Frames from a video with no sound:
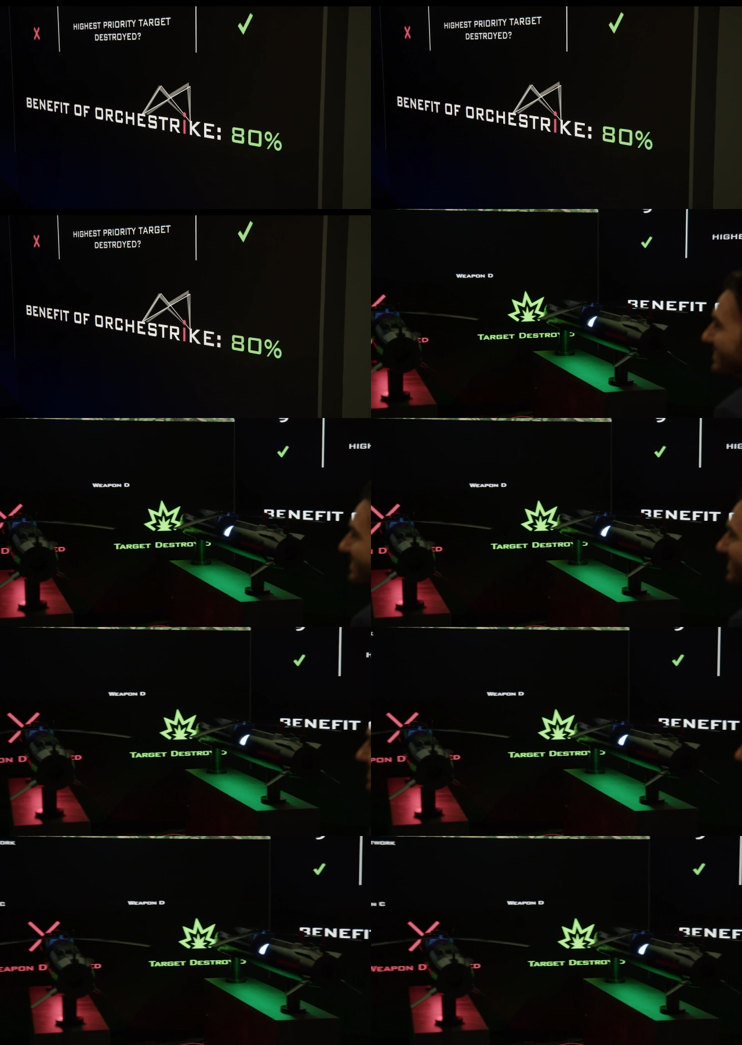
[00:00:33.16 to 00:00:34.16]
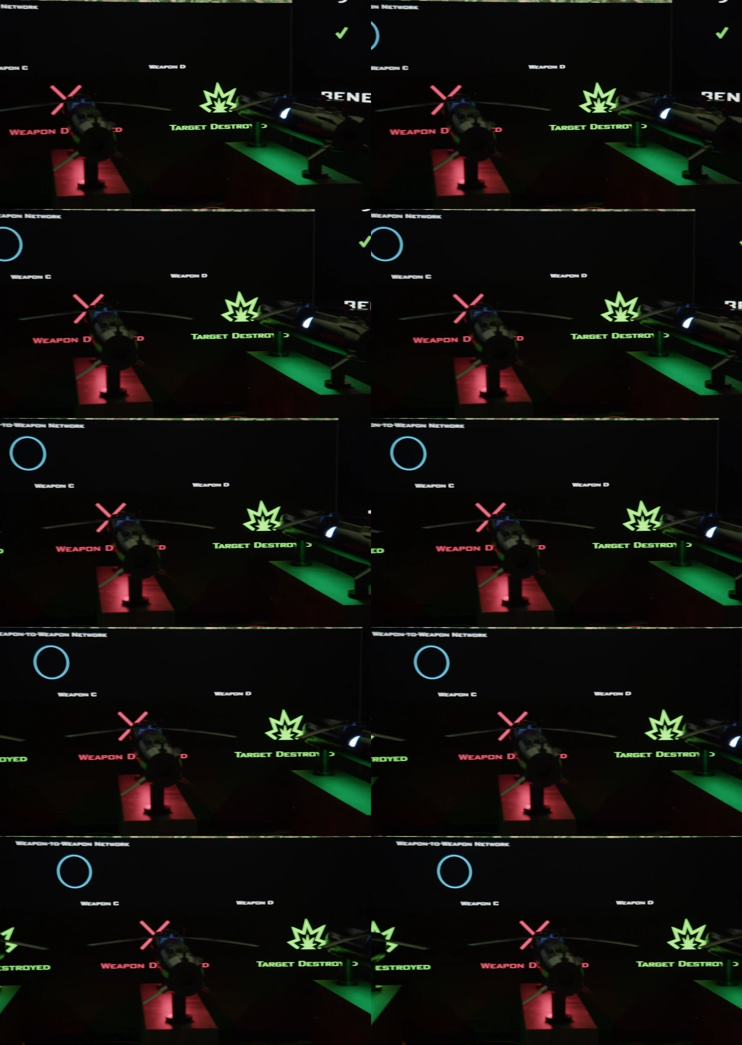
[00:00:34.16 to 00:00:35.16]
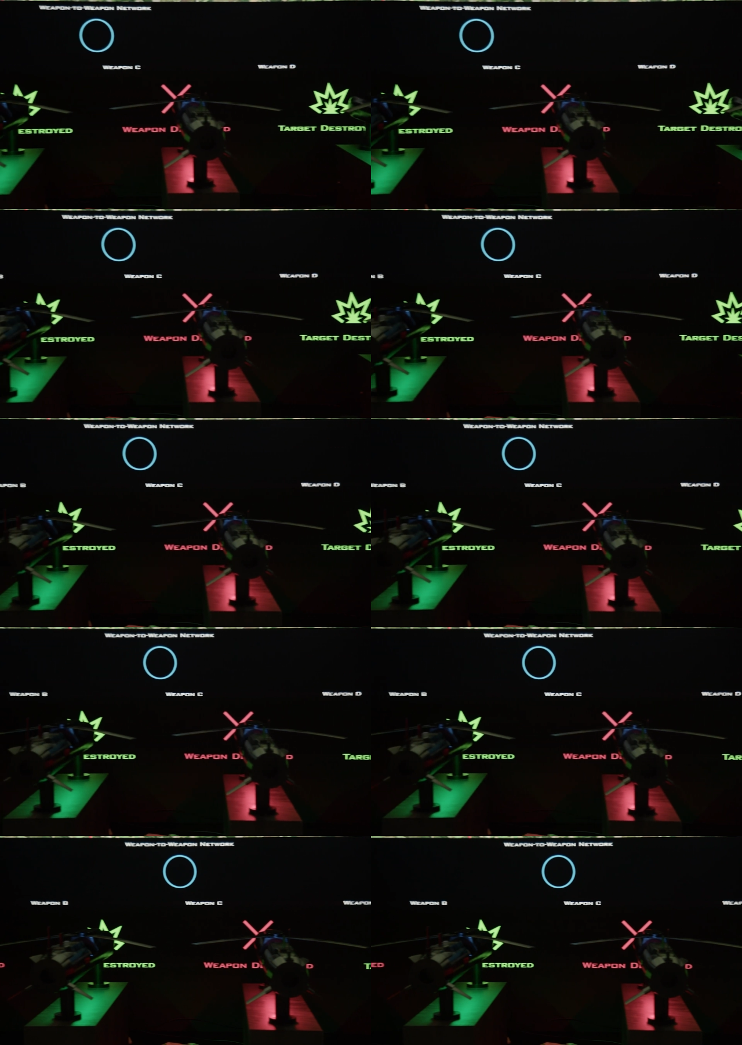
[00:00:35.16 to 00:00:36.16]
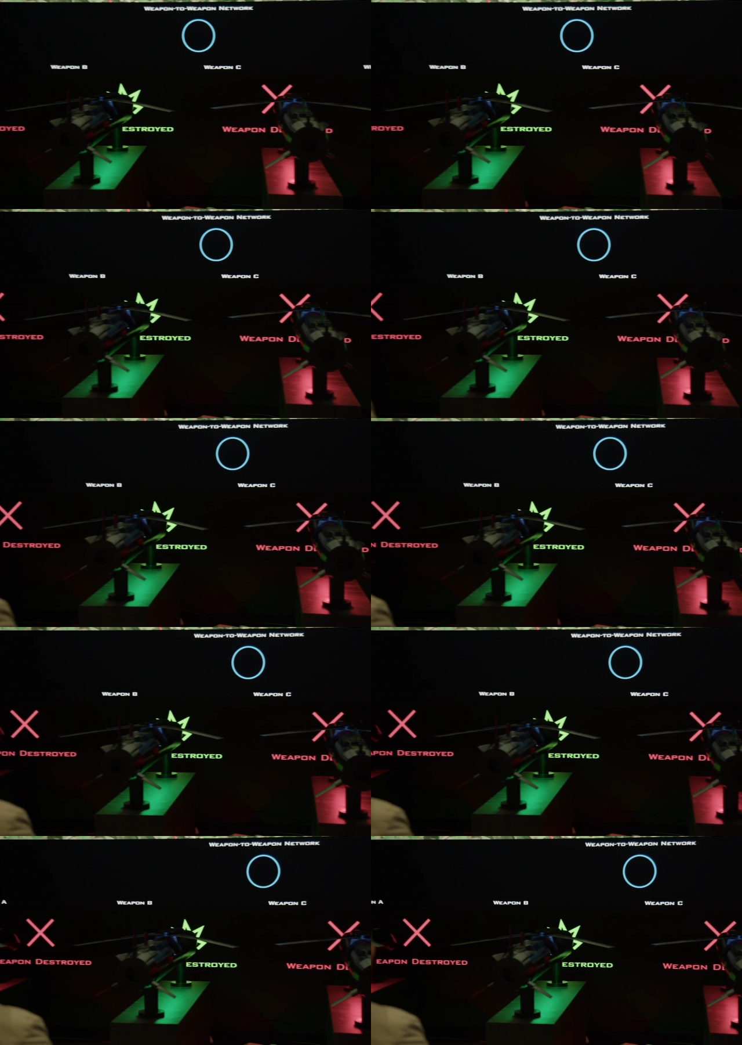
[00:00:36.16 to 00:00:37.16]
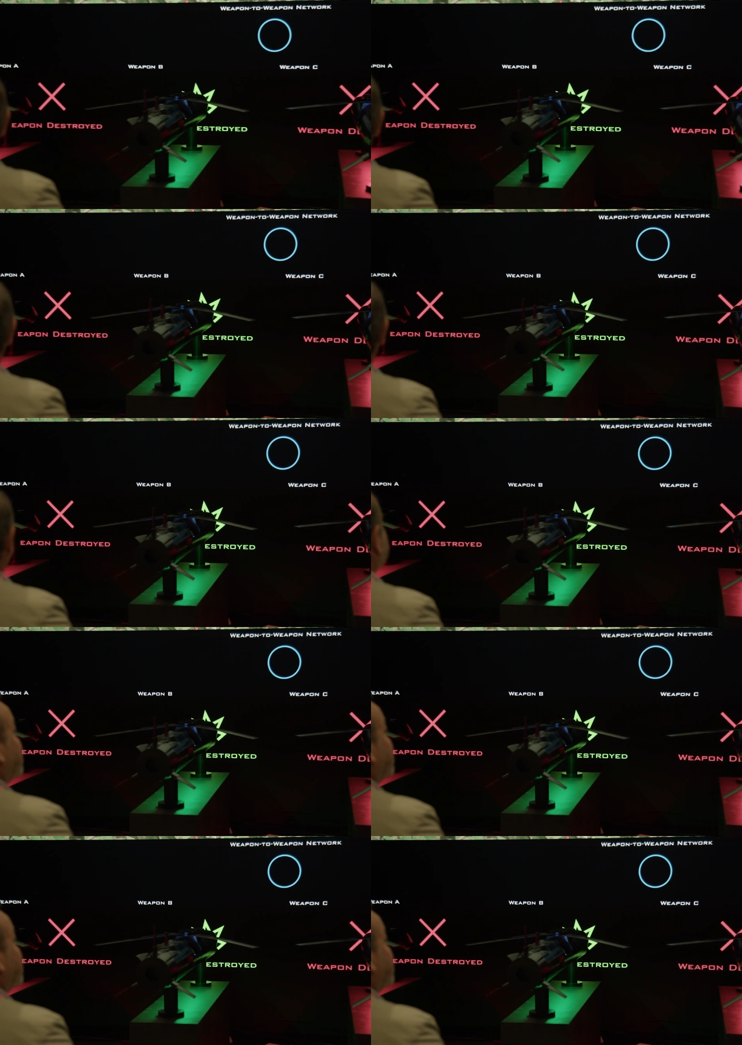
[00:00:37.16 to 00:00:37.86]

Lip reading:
No face is visible, so there are no lips to read.